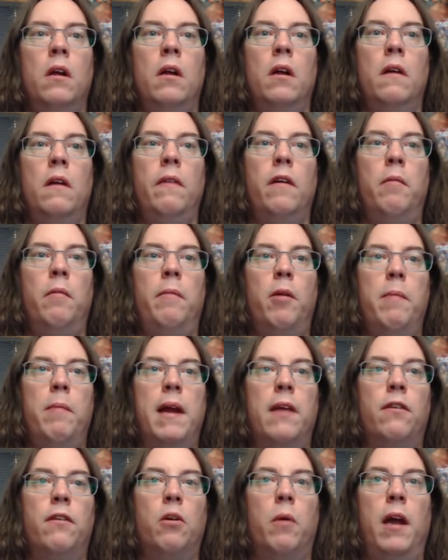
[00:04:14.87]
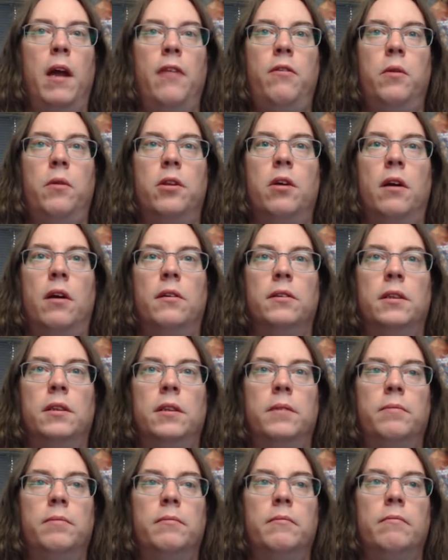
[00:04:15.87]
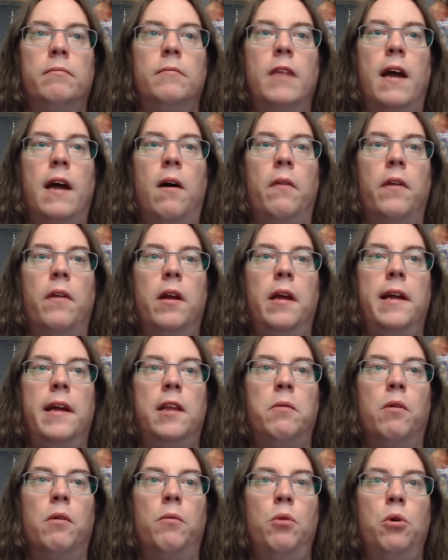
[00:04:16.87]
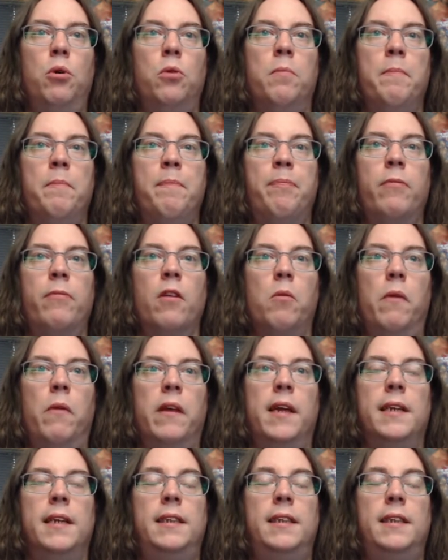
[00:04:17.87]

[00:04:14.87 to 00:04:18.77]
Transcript: they're making their way through the tunnels. Now, they're going to get to a room where they're going to see